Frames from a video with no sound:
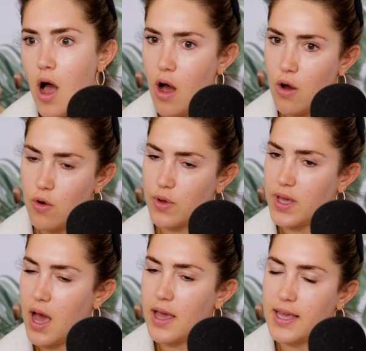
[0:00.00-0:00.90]
Oh,
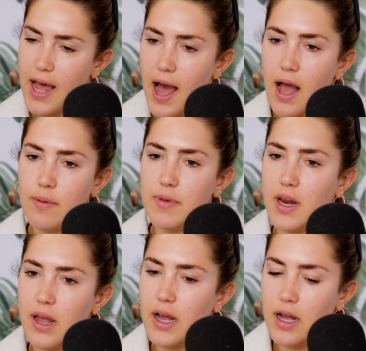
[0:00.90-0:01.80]
yeah. I mean,
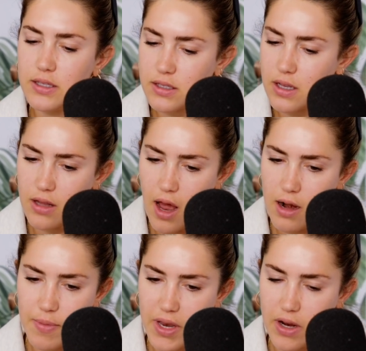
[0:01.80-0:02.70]
I got a lot
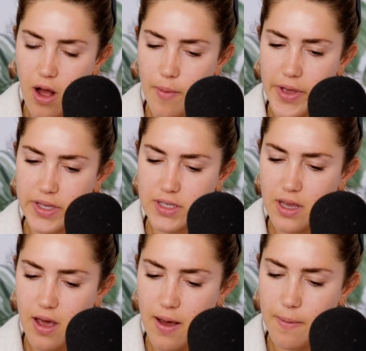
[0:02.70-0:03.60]
of mean comments.
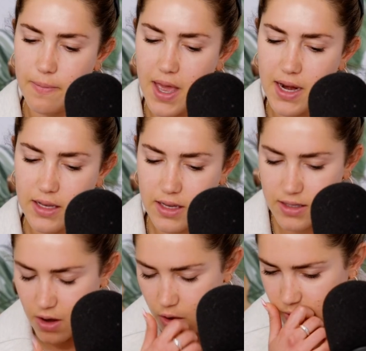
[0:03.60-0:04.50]
And
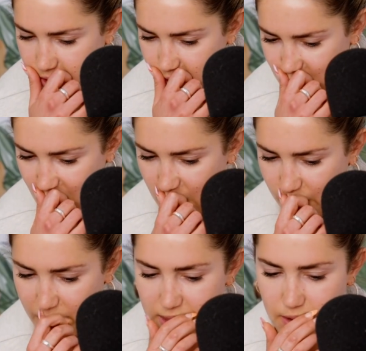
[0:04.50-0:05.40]
it's always a struggle
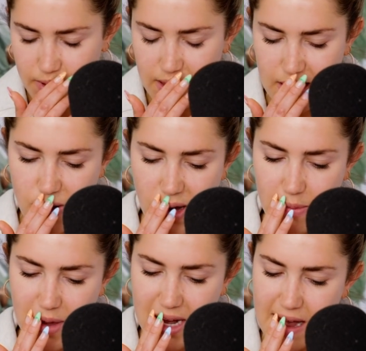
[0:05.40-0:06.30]
when you get a
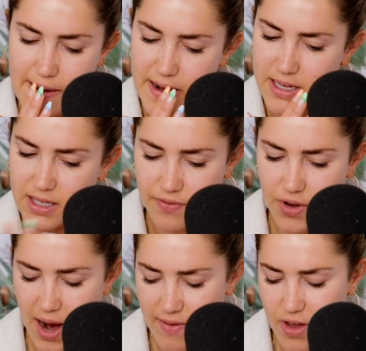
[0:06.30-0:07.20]
mean comment, because if
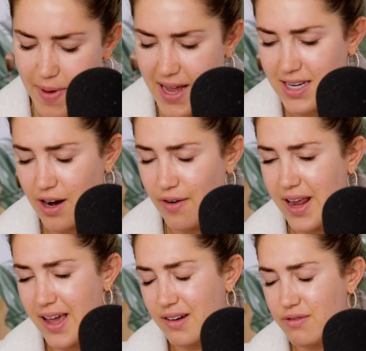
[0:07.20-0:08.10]
you're having a bad day already,
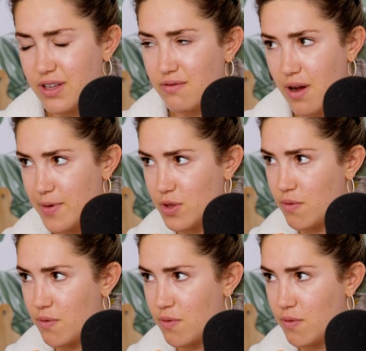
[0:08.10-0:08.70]
it can really rub you the